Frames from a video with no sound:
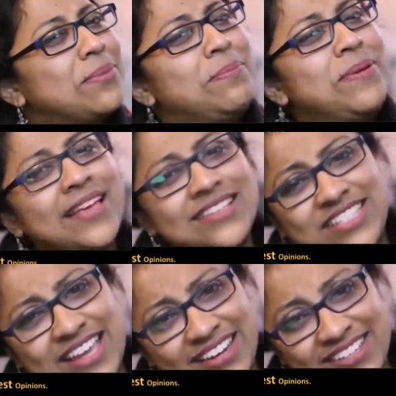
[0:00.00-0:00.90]
The
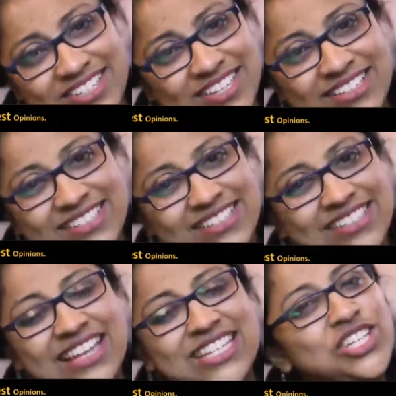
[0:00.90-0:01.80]
biggest challenge is
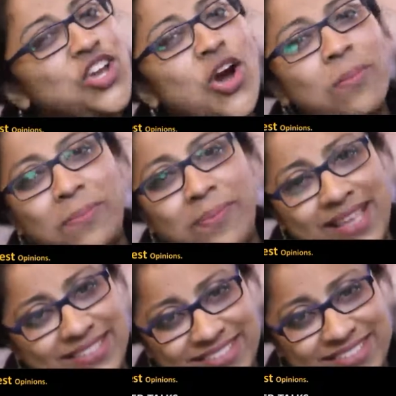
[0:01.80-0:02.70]
that your
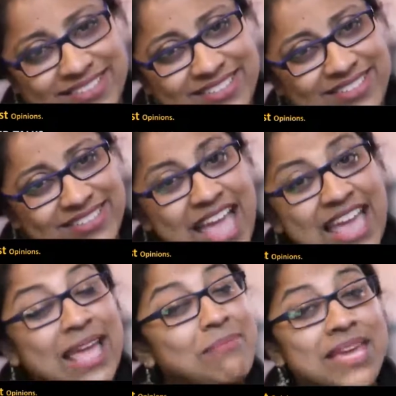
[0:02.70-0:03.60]
presence,
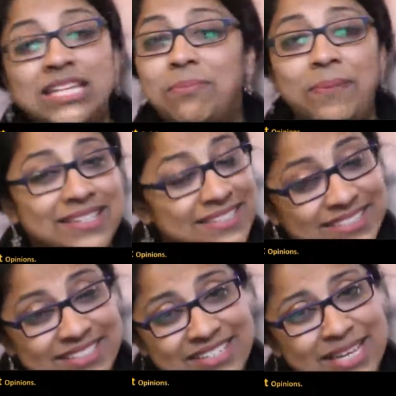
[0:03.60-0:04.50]
and I mean
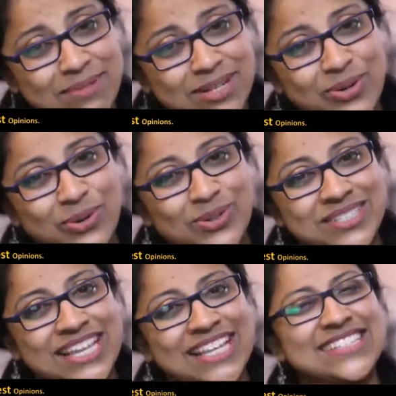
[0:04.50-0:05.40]
presence in double
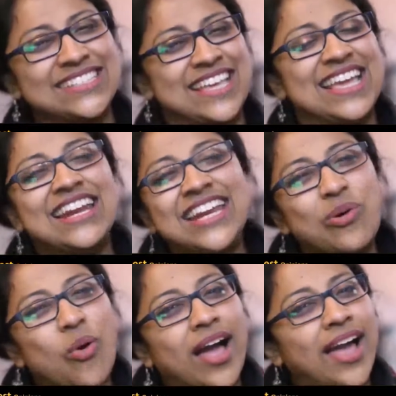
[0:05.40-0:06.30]
quotes, is
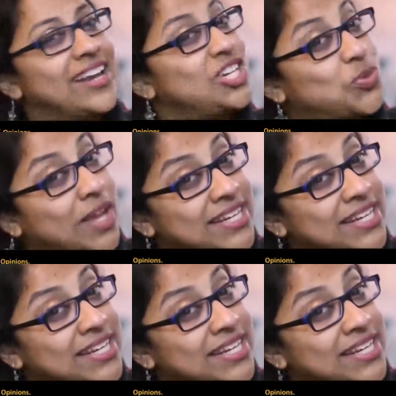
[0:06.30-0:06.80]
required